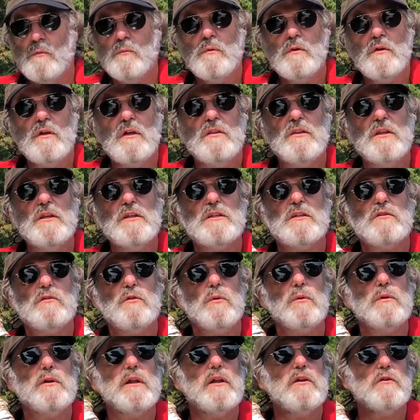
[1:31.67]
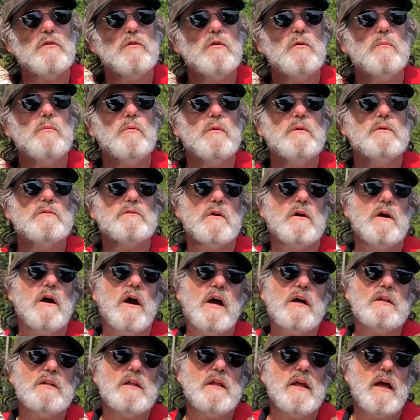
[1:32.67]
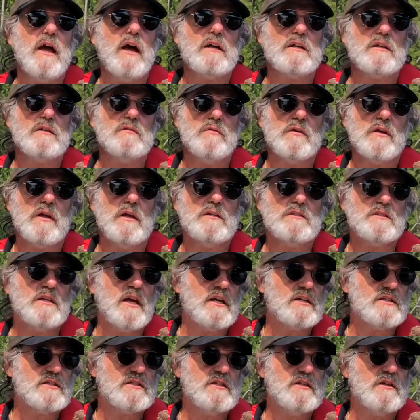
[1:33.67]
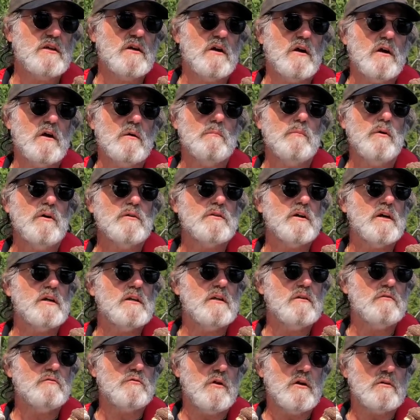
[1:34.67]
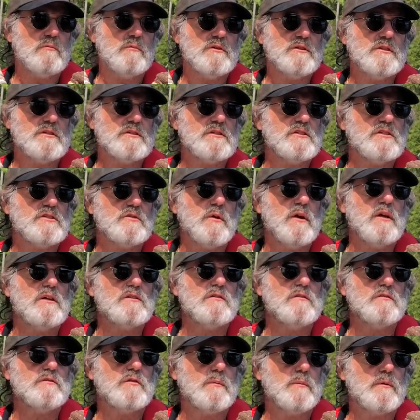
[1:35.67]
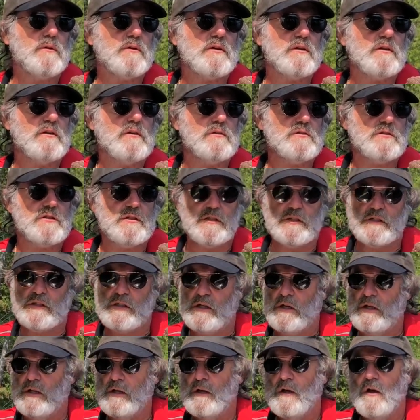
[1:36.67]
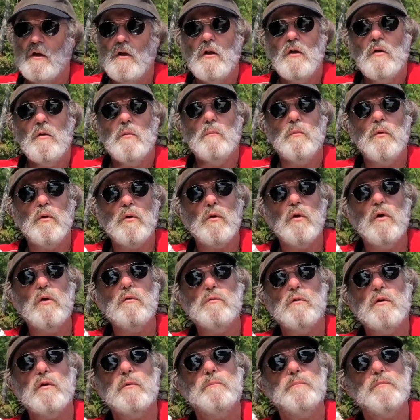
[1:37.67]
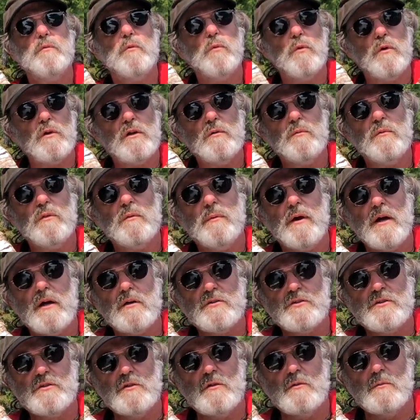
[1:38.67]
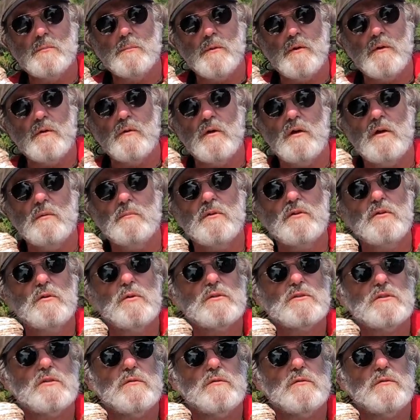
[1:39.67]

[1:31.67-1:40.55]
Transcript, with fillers: And these chlorinated coumarins are highly active against XDR, multi-drug resistant strains of tuberculosis. Moreover, working with the BioShield program, the U.S.